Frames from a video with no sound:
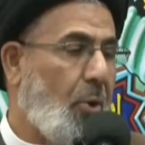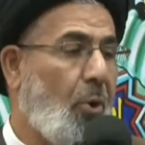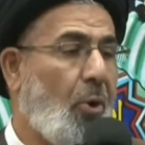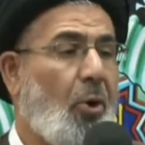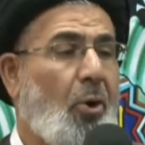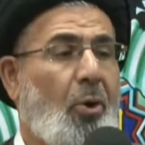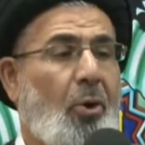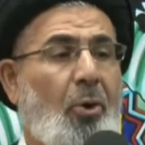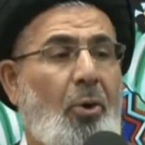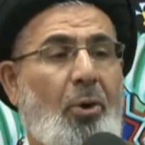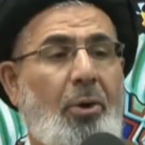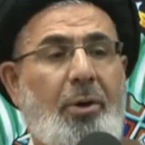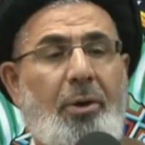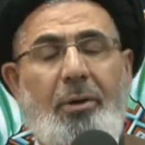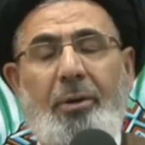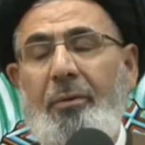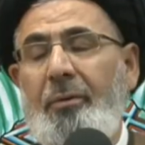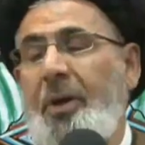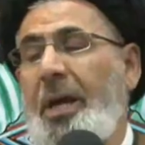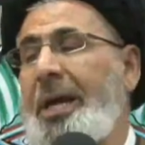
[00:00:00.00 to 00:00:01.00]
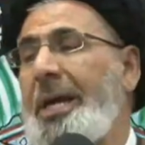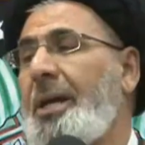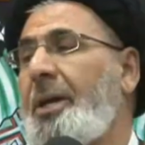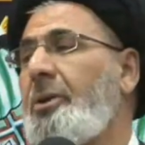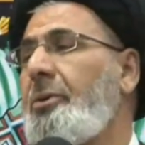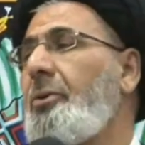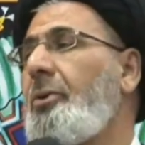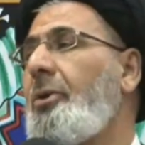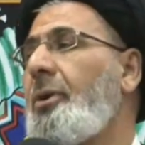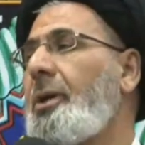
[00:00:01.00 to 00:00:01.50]
or they
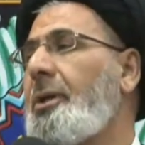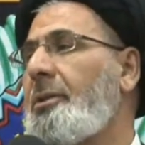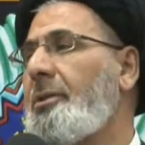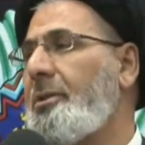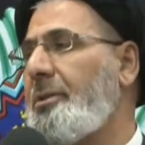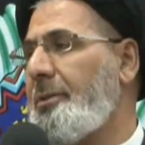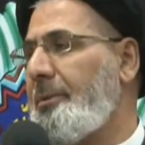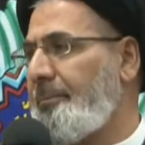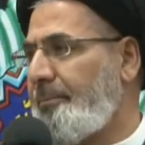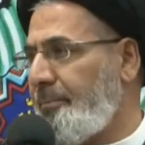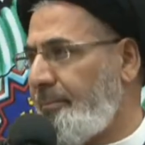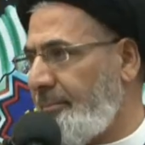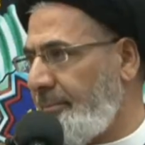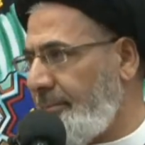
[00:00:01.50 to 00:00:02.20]
ignore it.